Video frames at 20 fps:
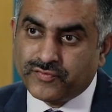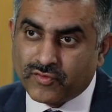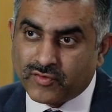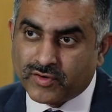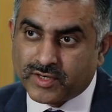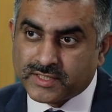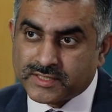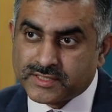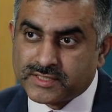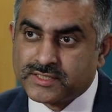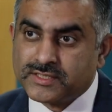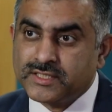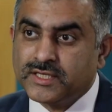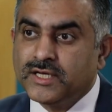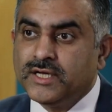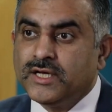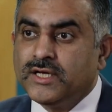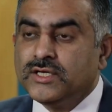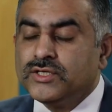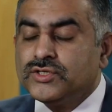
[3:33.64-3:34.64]
focus.
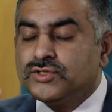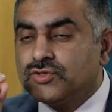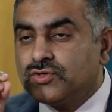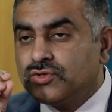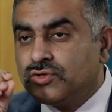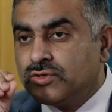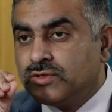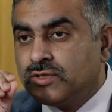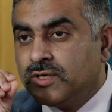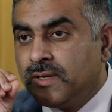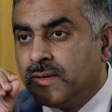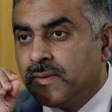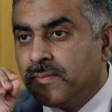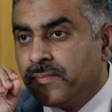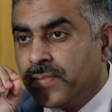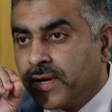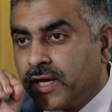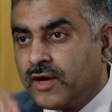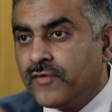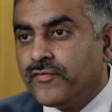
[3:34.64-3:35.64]
So
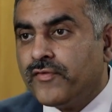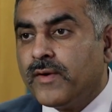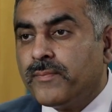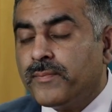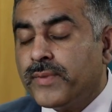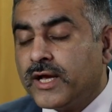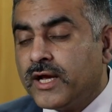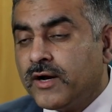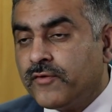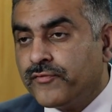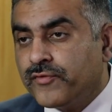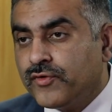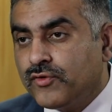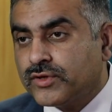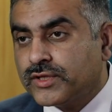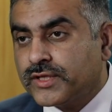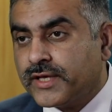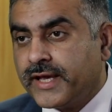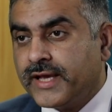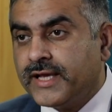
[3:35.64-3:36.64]
pick a few
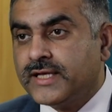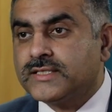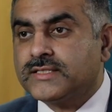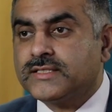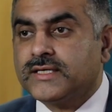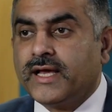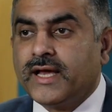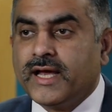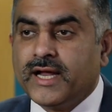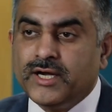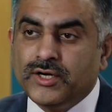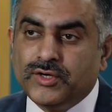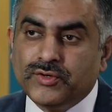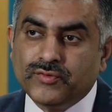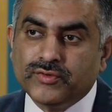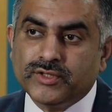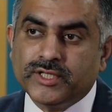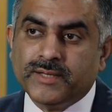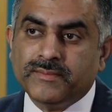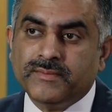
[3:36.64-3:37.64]
things and
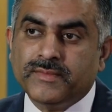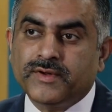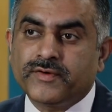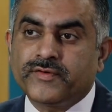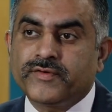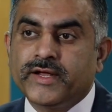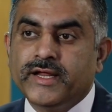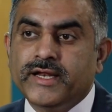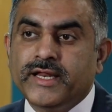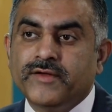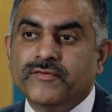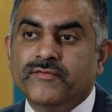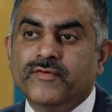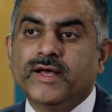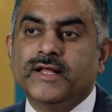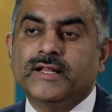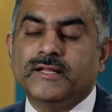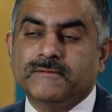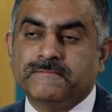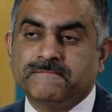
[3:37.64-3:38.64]
do them really
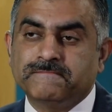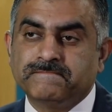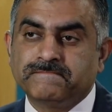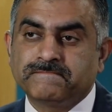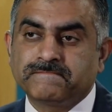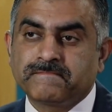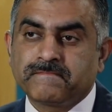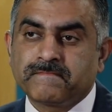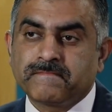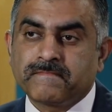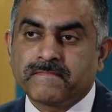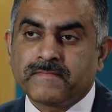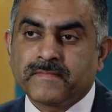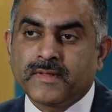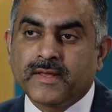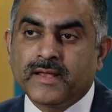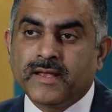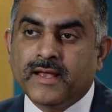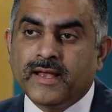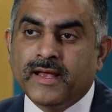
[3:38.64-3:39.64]
well.
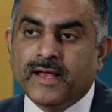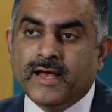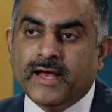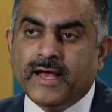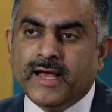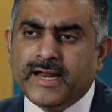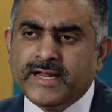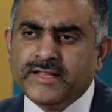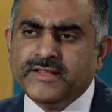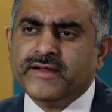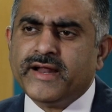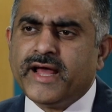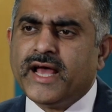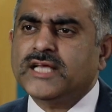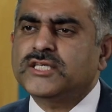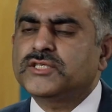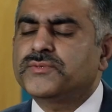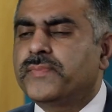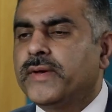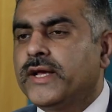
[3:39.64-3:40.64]
Another
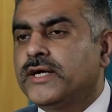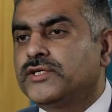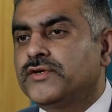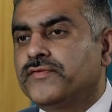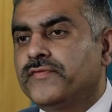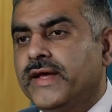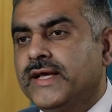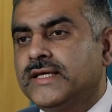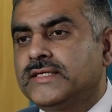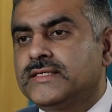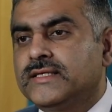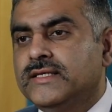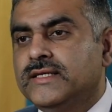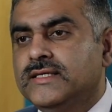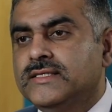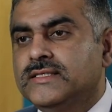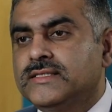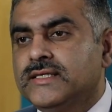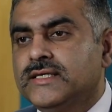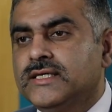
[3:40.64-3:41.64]
aspect of
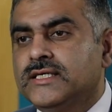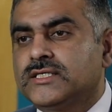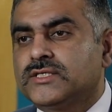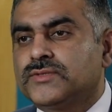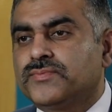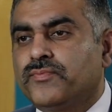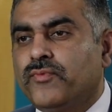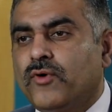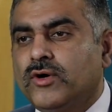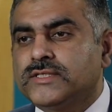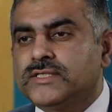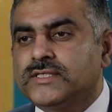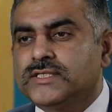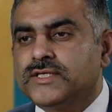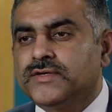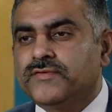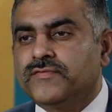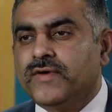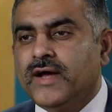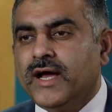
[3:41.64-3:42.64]
excellence is
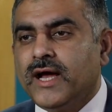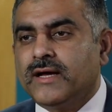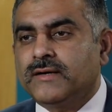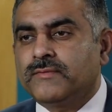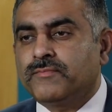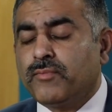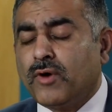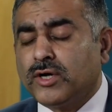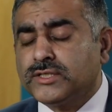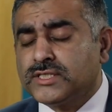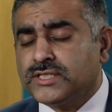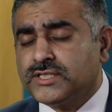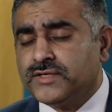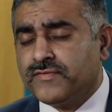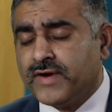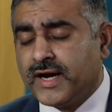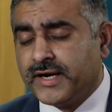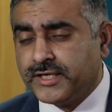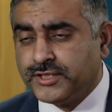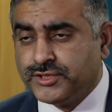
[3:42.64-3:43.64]
positive
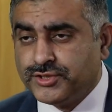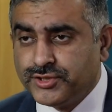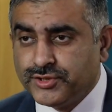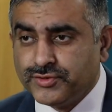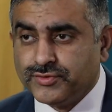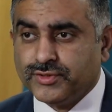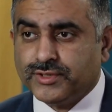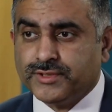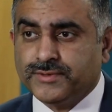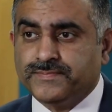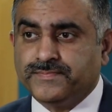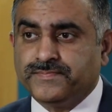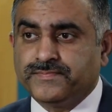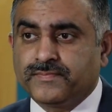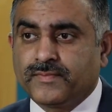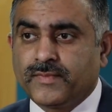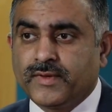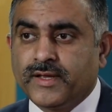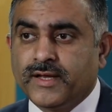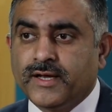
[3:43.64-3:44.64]
attitude.
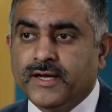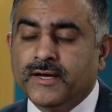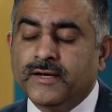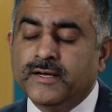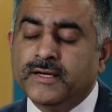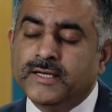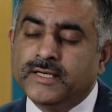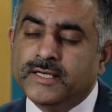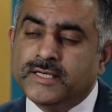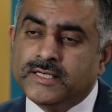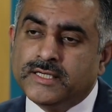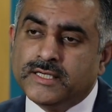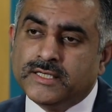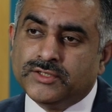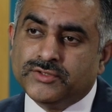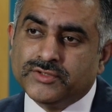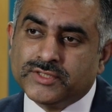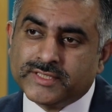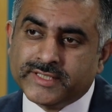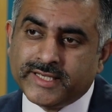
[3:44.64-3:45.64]
Yeah,
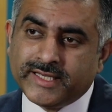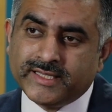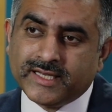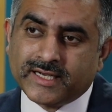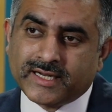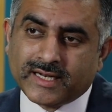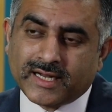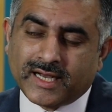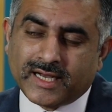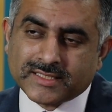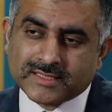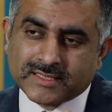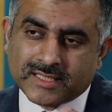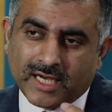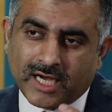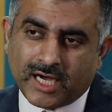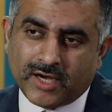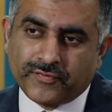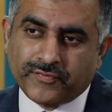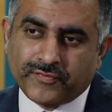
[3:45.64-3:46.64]
to see the glass
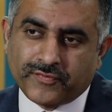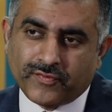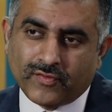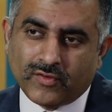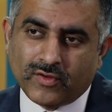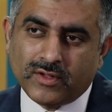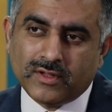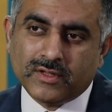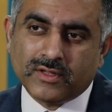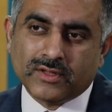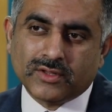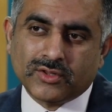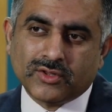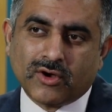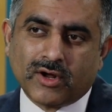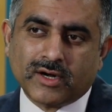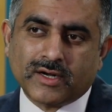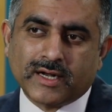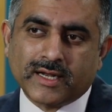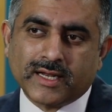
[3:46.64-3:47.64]
half full,
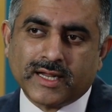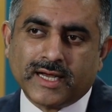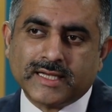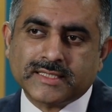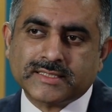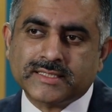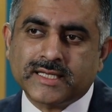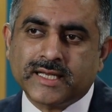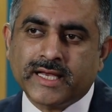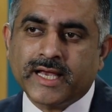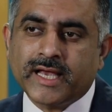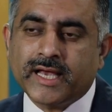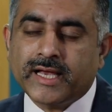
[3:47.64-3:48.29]
not glass